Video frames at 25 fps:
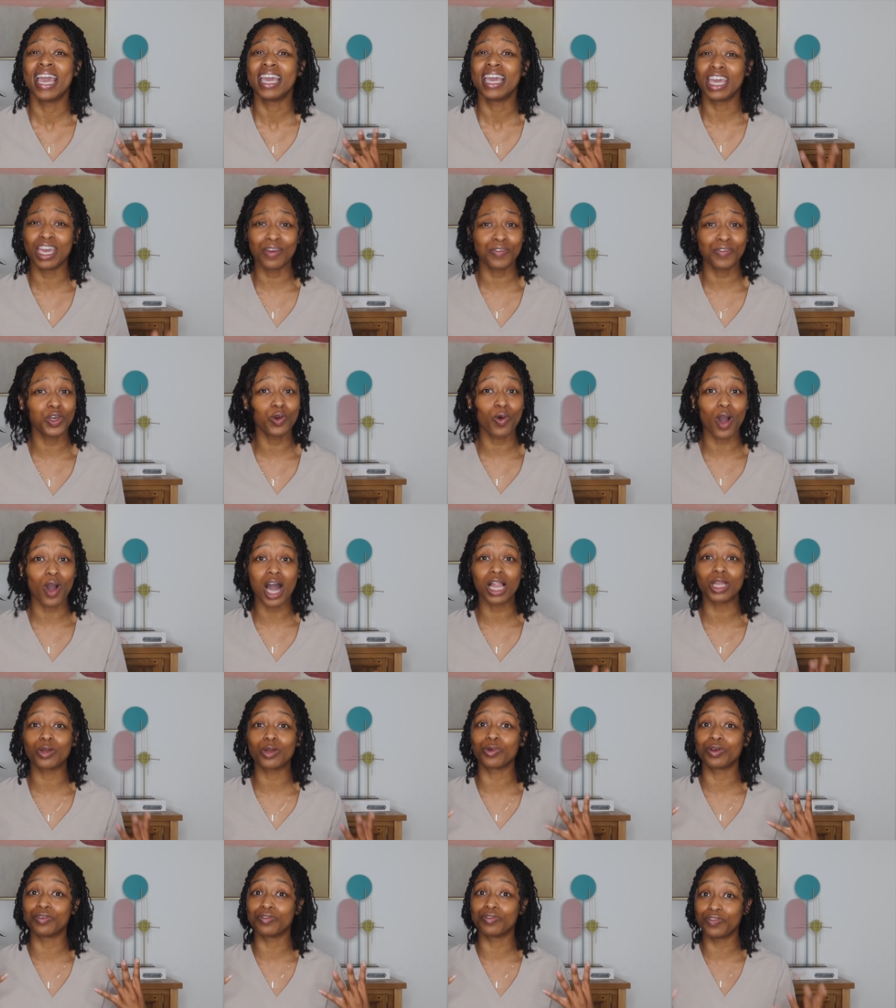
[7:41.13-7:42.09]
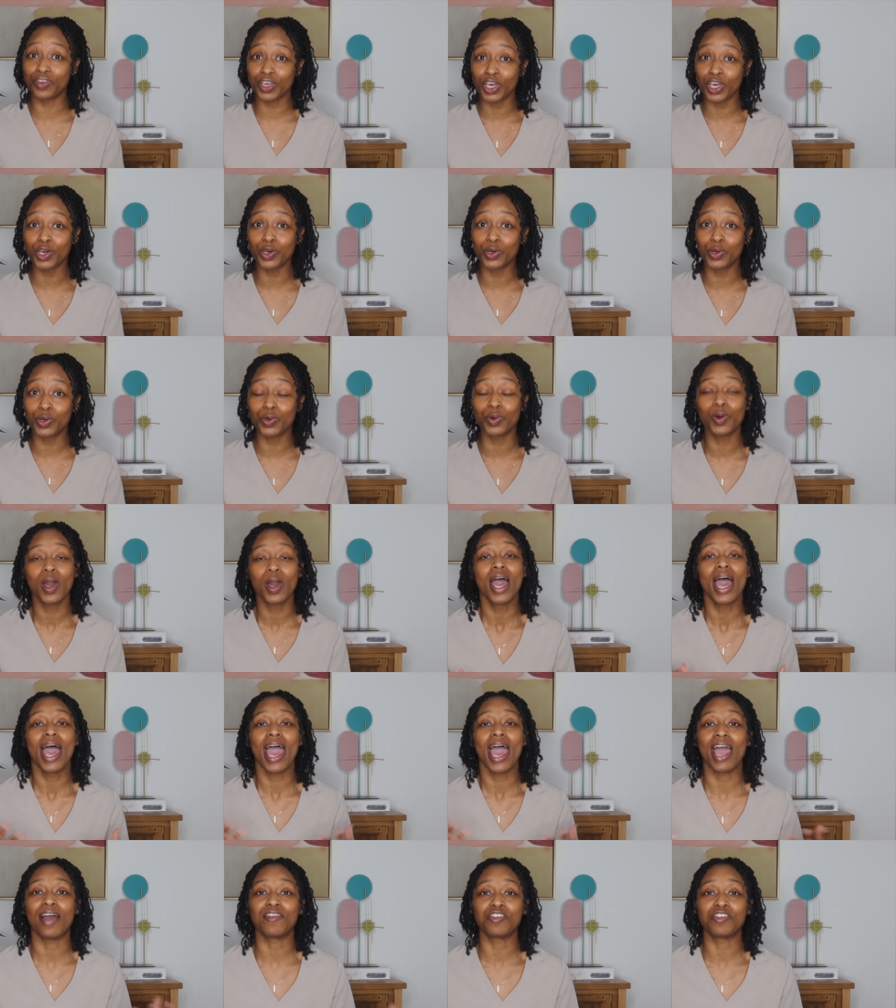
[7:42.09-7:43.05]
give you all a review
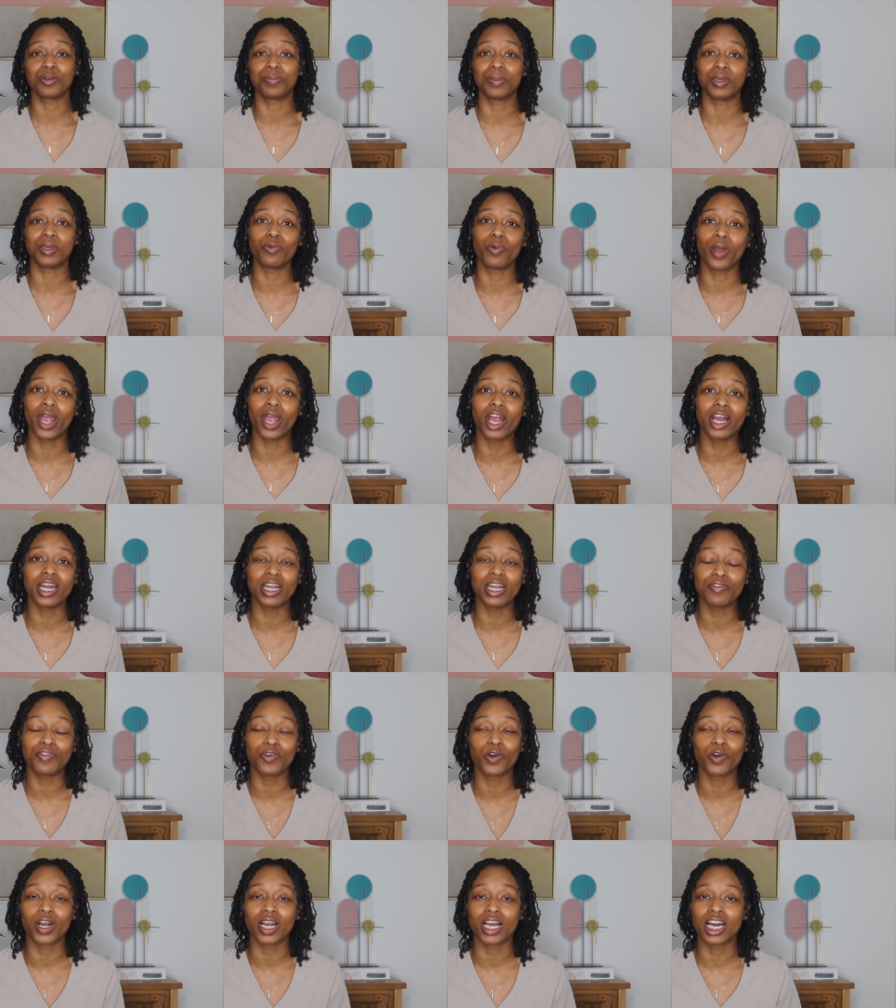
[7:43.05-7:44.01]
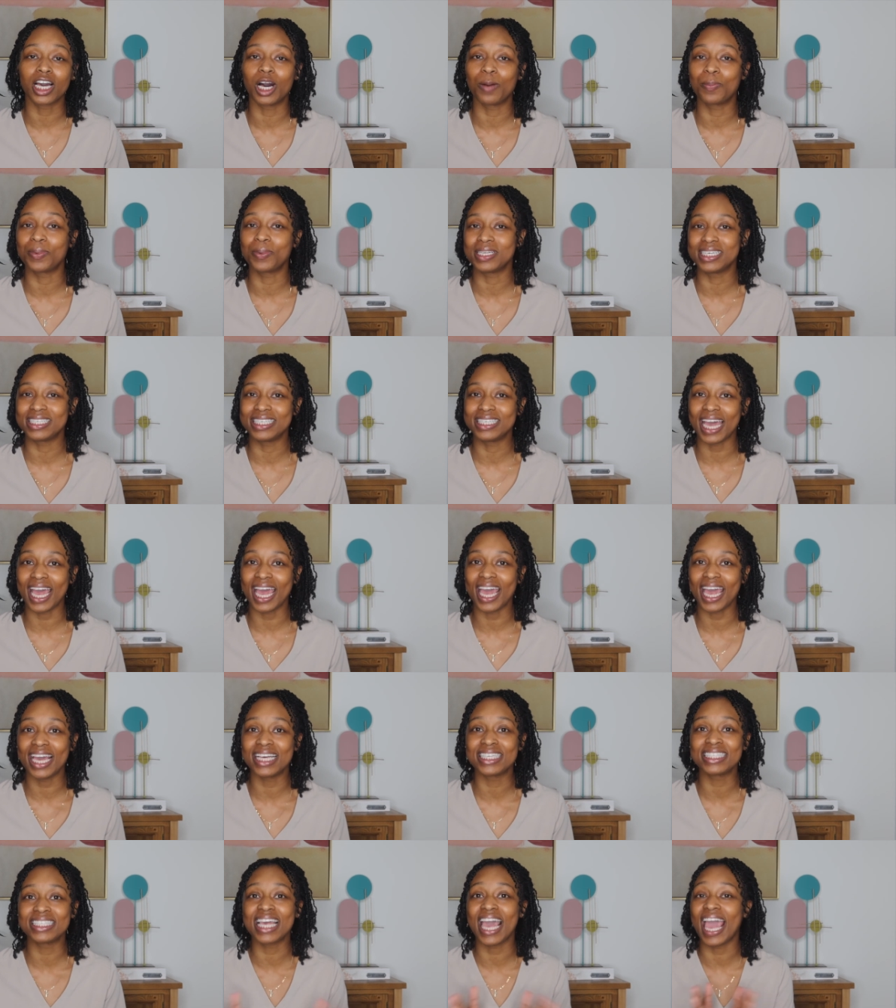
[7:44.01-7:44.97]
after me wearing it for a couple of
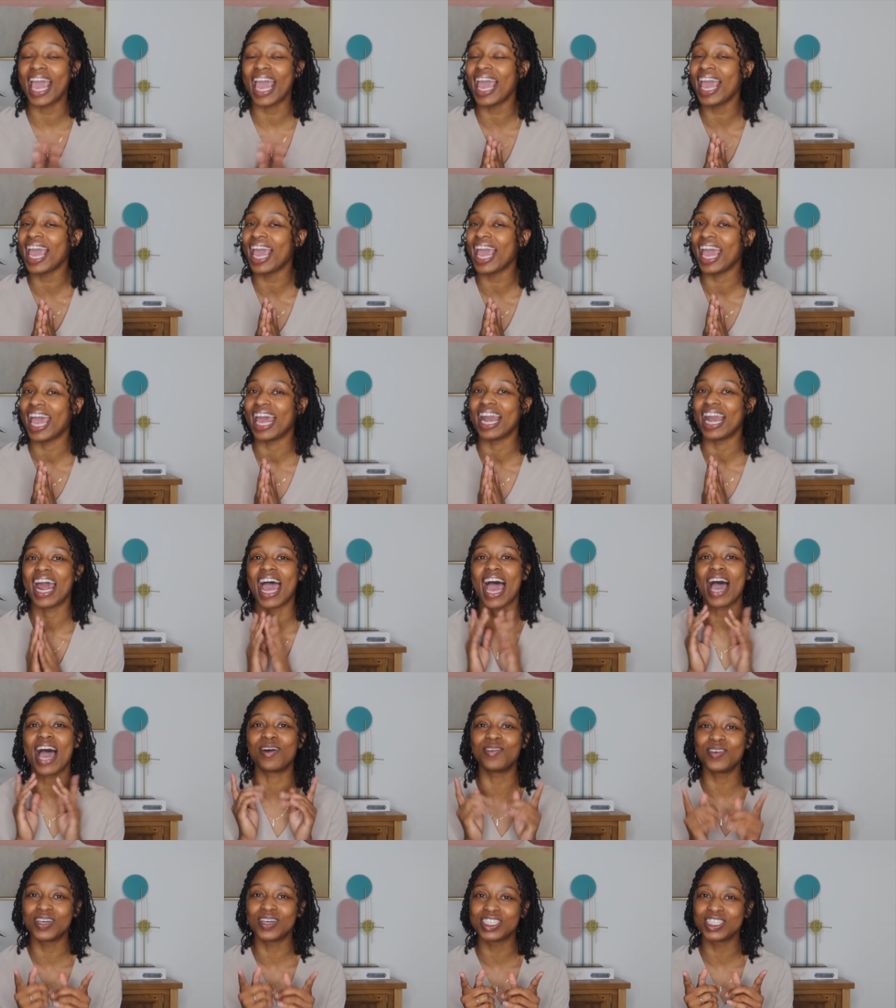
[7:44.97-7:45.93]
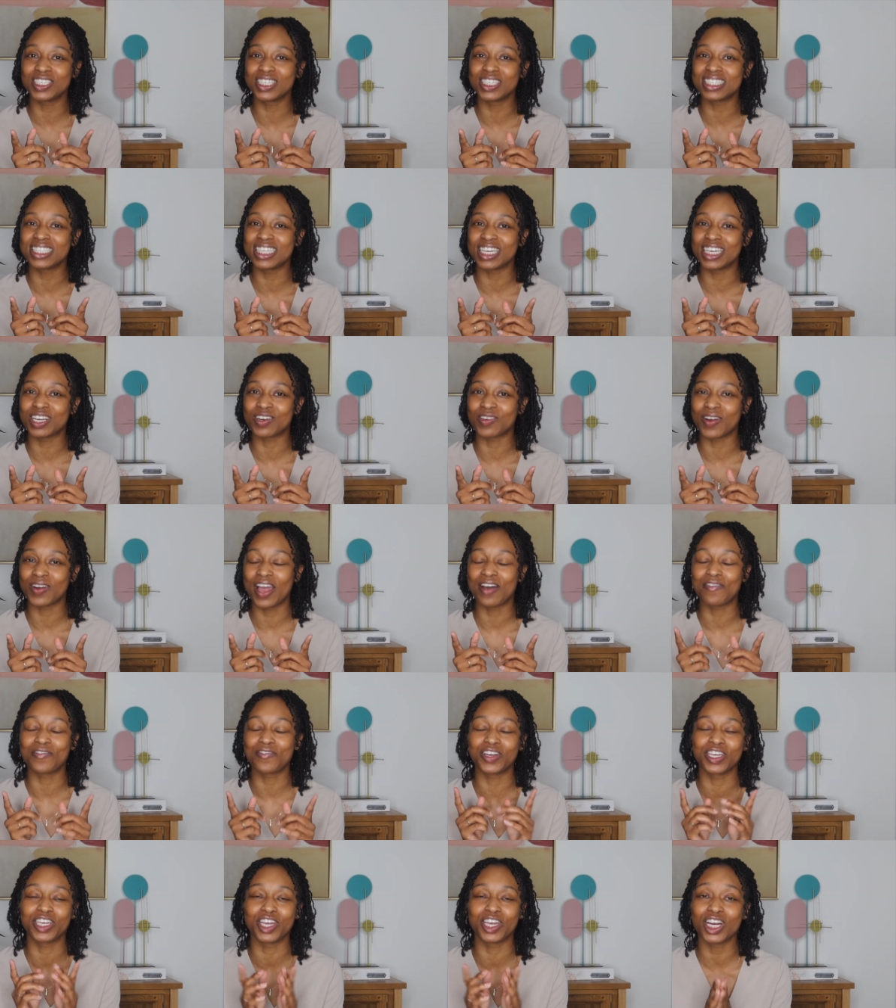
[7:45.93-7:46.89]
days, and I want you to stick
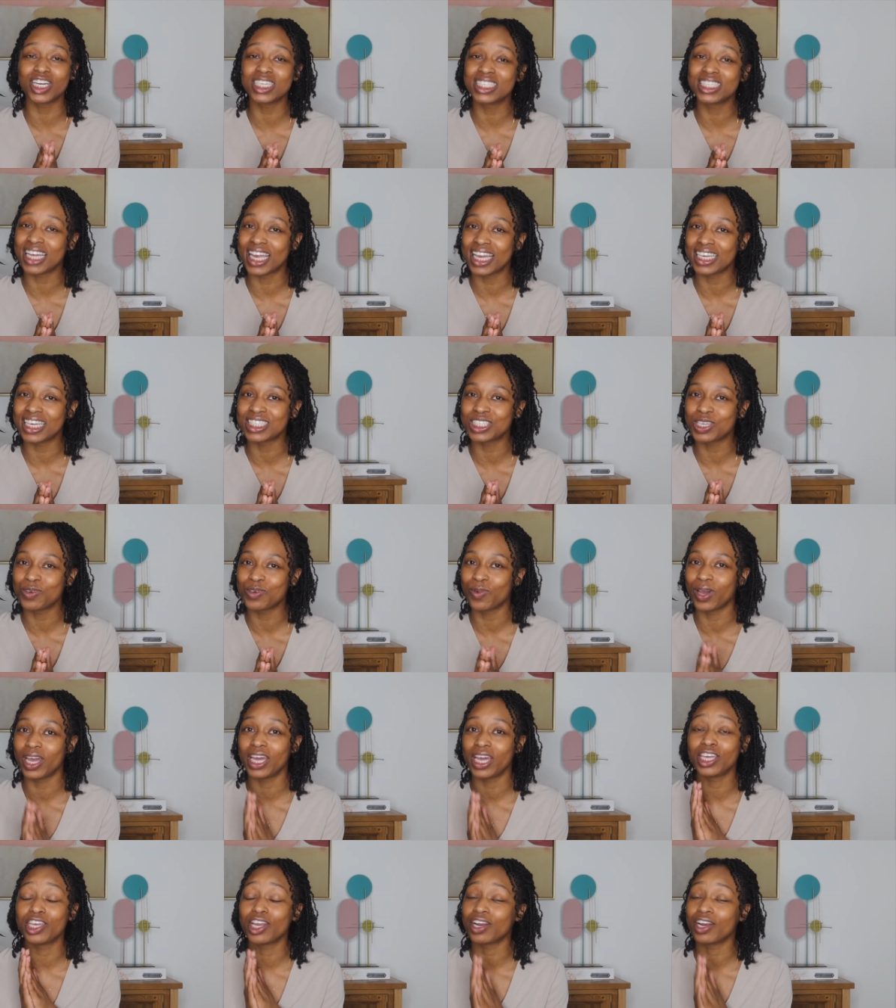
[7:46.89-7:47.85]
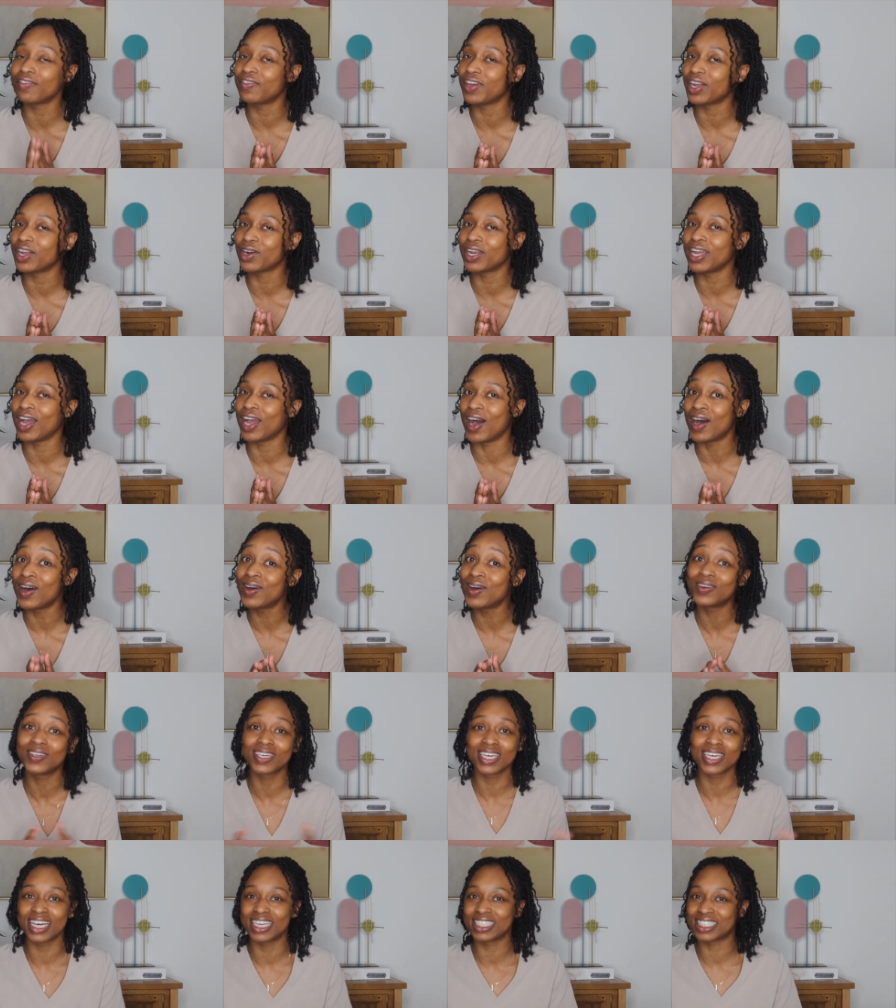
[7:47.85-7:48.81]
around for your chance to win your very
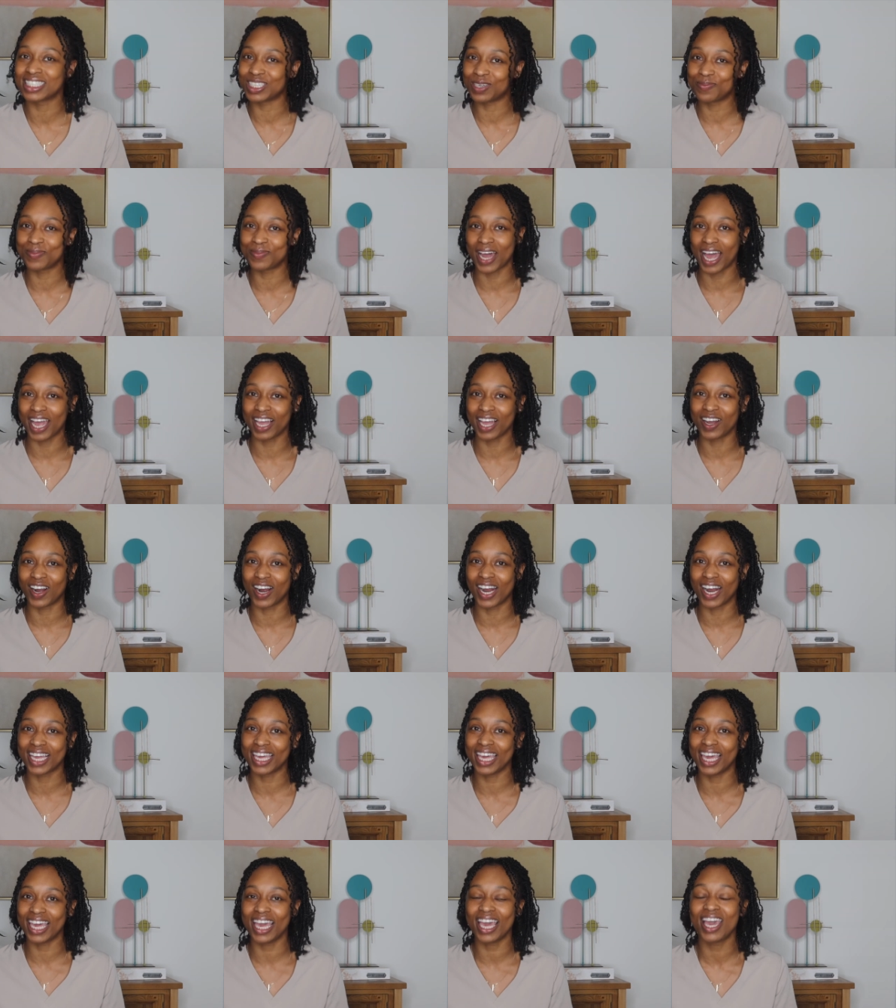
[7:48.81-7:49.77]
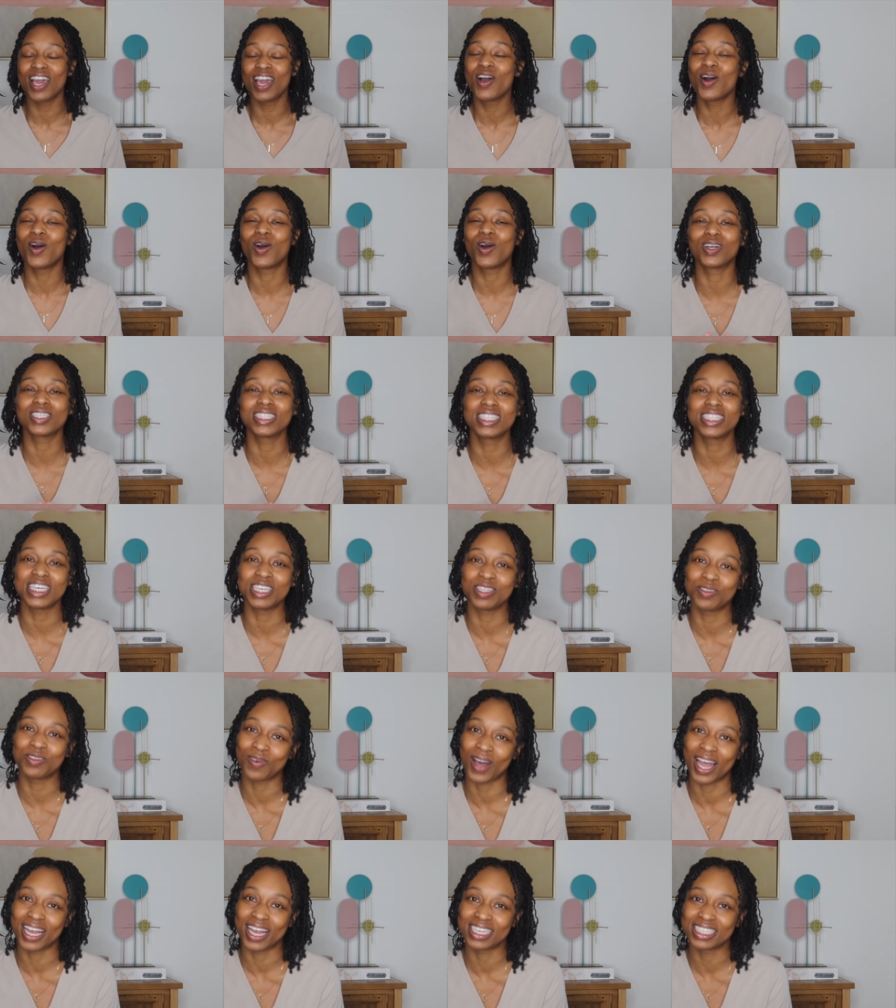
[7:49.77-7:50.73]
own custom night guard kit or teeth
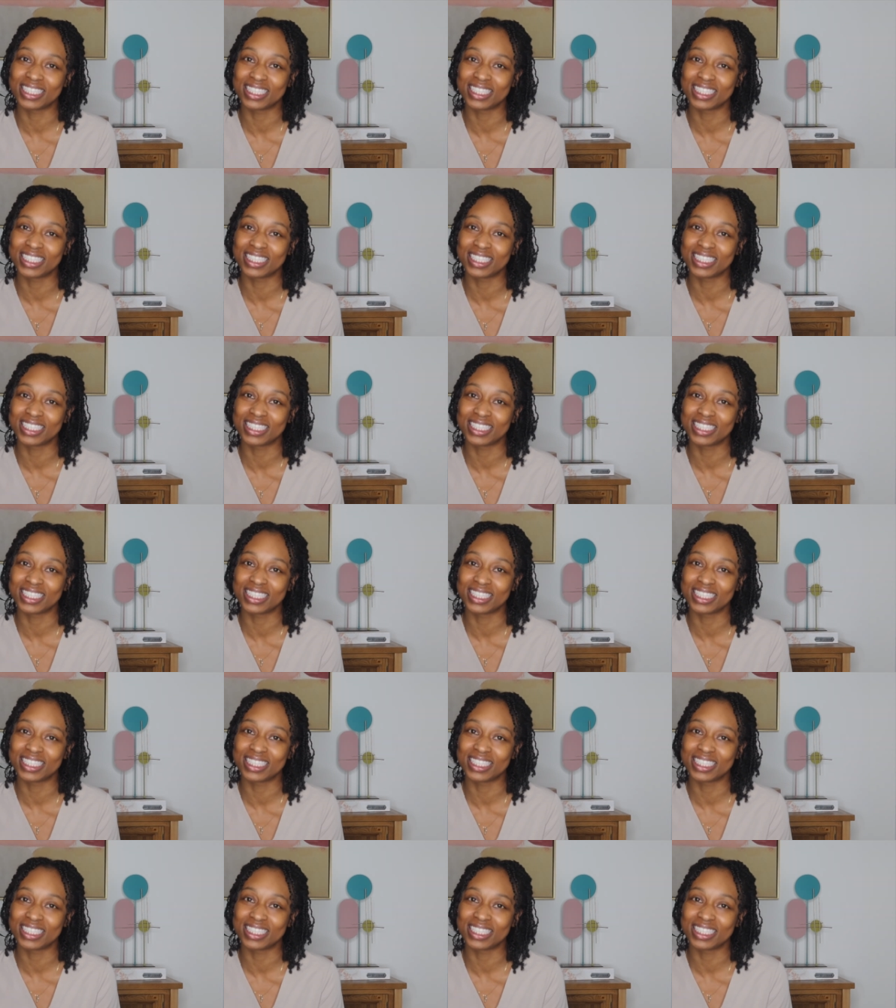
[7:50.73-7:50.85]
whitening